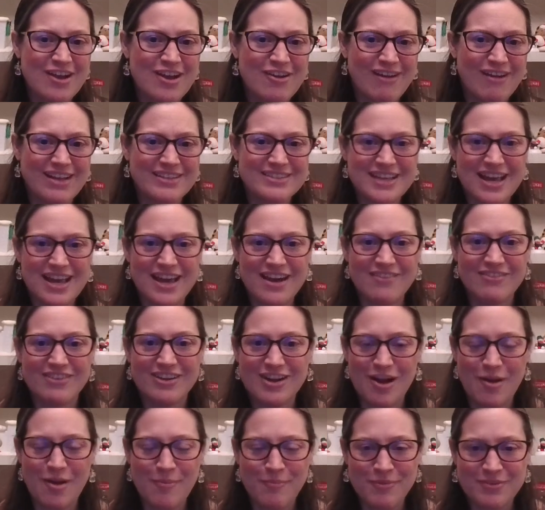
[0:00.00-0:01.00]
go outside of her
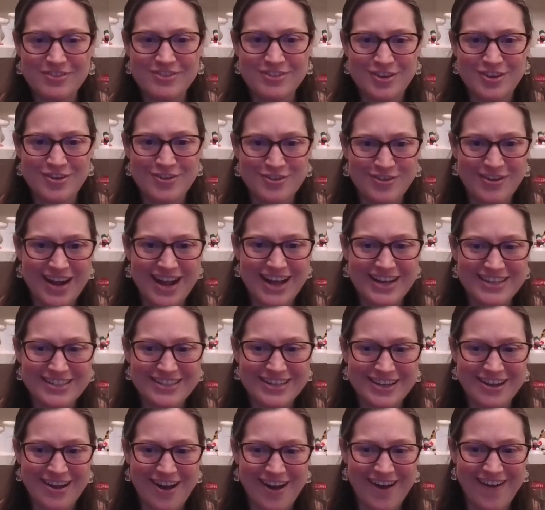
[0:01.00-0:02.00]
comfort zone,
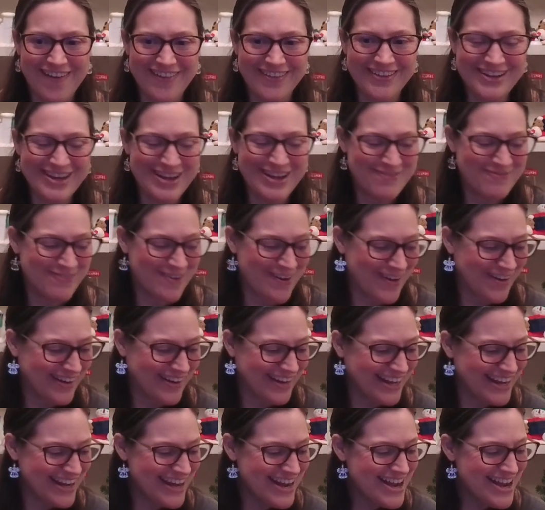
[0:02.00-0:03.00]
crashing a holiday
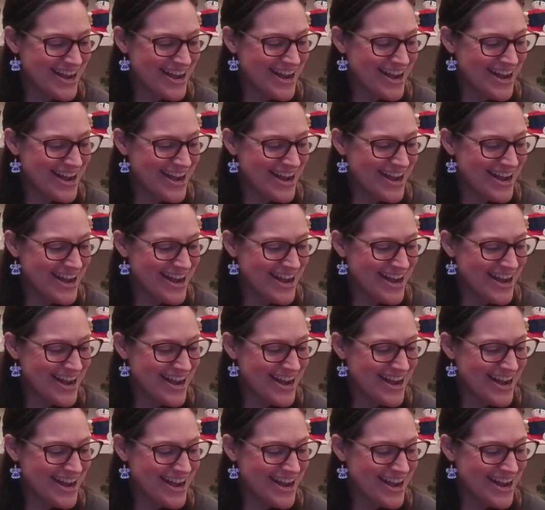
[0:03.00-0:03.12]
party.